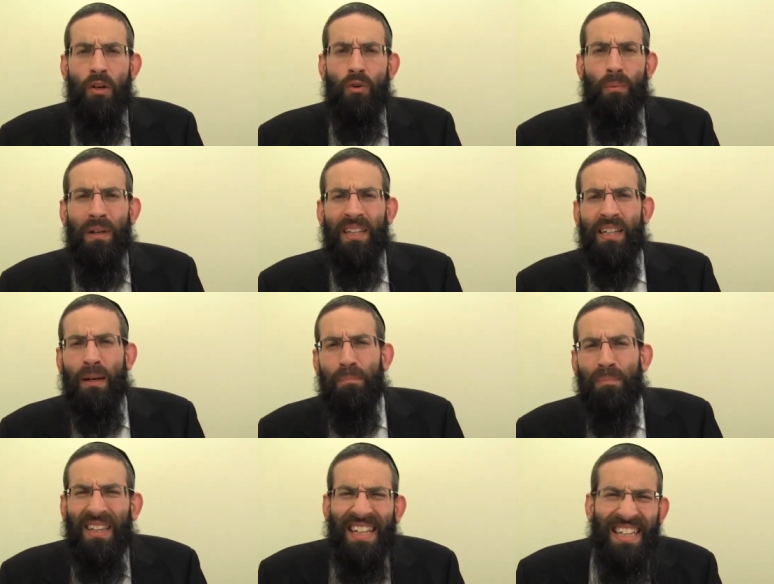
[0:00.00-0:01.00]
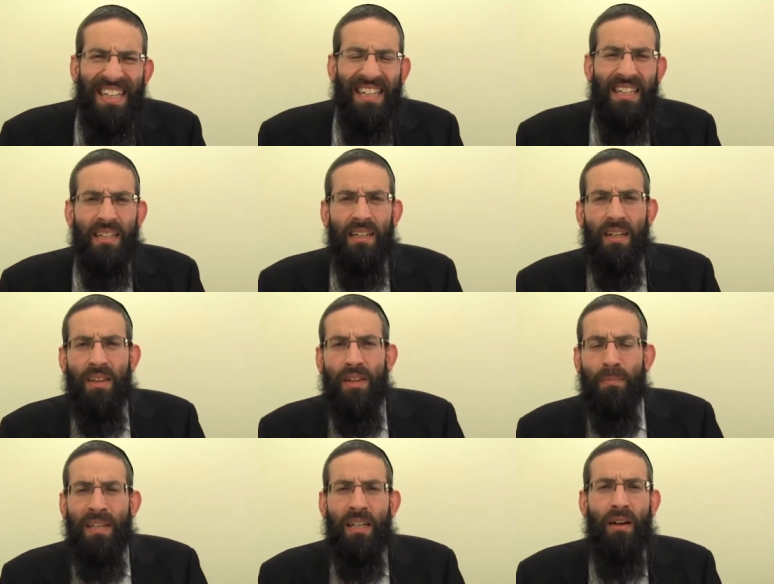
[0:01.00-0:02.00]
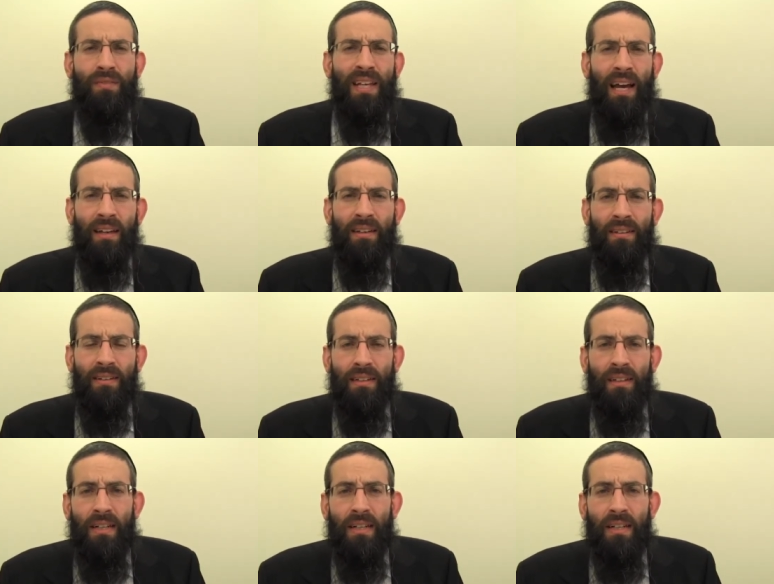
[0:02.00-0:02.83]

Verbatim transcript: we're merely completing the minyan of ten.